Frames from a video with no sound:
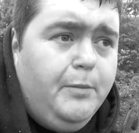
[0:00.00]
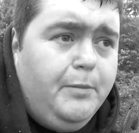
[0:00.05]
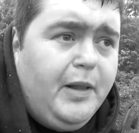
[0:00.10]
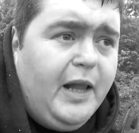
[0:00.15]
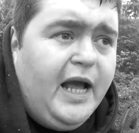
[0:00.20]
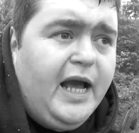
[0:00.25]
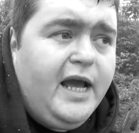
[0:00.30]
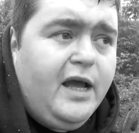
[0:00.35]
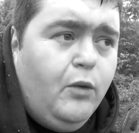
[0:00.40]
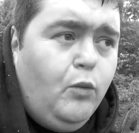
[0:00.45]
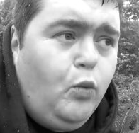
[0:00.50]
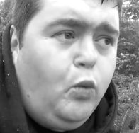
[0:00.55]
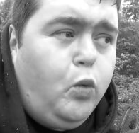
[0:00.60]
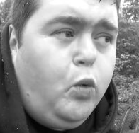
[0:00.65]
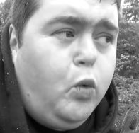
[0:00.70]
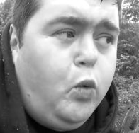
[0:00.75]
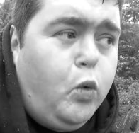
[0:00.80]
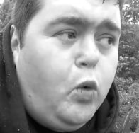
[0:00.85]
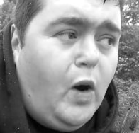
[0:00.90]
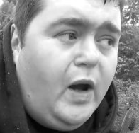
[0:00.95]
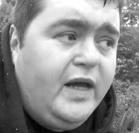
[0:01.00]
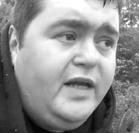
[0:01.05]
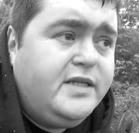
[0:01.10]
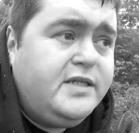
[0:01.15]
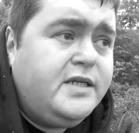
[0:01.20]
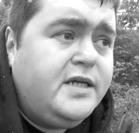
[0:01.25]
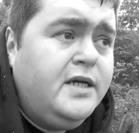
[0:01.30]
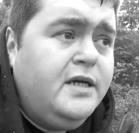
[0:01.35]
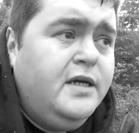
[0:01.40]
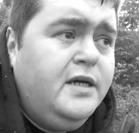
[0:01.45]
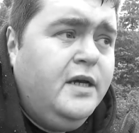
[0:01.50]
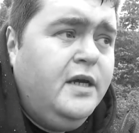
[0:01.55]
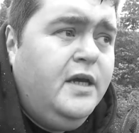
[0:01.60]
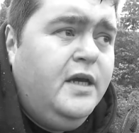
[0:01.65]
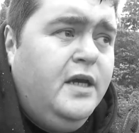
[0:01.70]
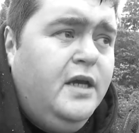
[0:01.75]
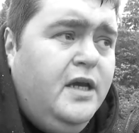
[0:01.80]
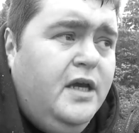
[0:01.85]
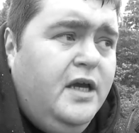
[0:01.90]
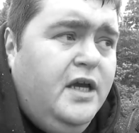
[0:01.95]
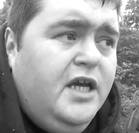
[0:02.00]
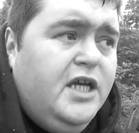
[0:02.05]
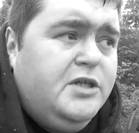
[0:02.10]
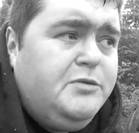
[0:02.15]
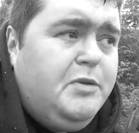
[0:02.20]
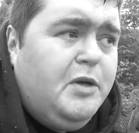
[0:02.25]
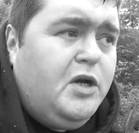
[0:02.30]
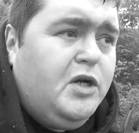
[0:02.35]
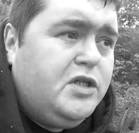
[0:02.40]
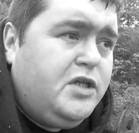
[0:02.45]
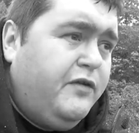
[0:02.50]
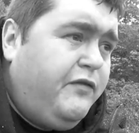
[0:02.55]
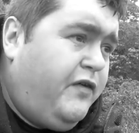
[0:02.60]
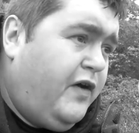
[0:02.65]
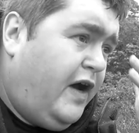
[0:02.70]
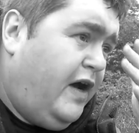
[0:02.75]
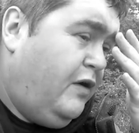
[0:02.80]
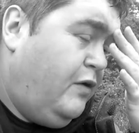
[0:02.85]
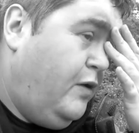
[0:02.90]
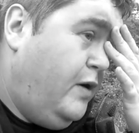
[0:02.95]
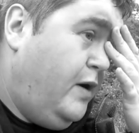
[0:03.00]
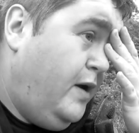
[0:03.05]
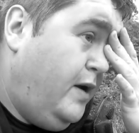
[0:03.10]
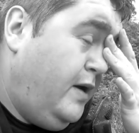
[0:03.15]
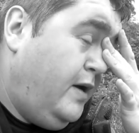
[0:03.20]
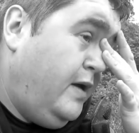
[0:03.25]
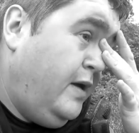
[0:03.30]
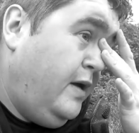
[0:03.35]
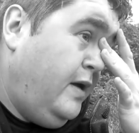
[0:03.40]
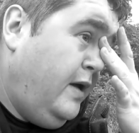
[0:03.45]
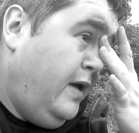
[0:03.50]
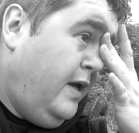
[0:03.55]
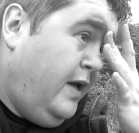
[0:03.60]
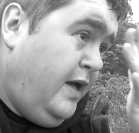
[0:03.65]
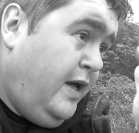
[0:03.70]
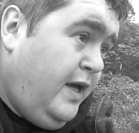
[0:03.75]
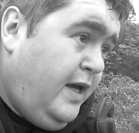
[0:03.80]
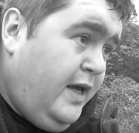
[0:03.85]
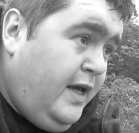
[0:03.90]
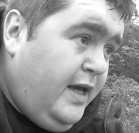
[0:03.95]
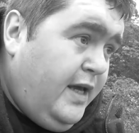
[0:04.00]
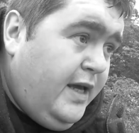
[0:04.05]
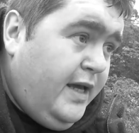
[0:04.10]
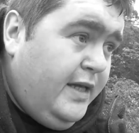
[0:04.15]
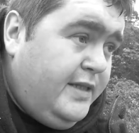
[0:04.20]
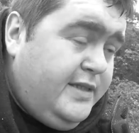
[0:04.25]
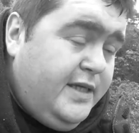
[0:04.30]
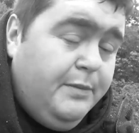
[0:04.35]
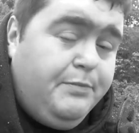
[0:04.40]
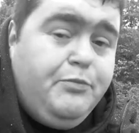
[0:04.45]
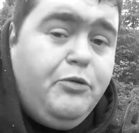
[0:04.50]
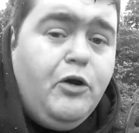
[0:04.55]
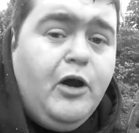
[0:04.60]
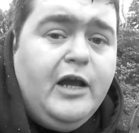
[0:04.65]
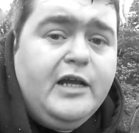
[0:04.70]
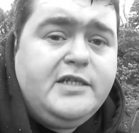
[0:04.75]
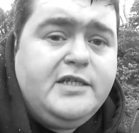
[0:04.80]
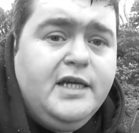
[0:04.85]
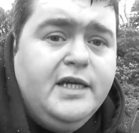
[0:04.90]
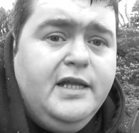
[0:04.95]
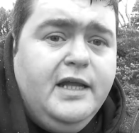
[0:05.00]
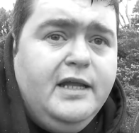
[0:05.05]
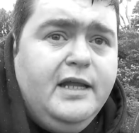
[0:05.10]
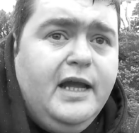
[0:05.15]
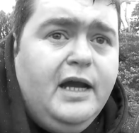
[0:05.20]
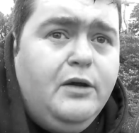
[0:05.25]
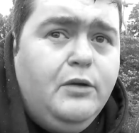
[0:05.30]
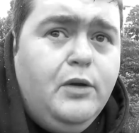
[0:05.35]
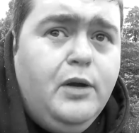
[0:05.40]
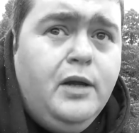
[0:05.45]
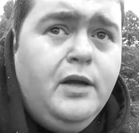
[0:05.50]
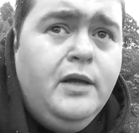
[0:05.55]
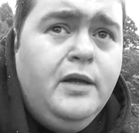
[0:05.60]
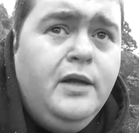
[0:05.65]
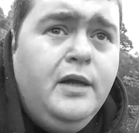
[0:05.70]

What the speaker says: in black and white is because of how it's depressing and how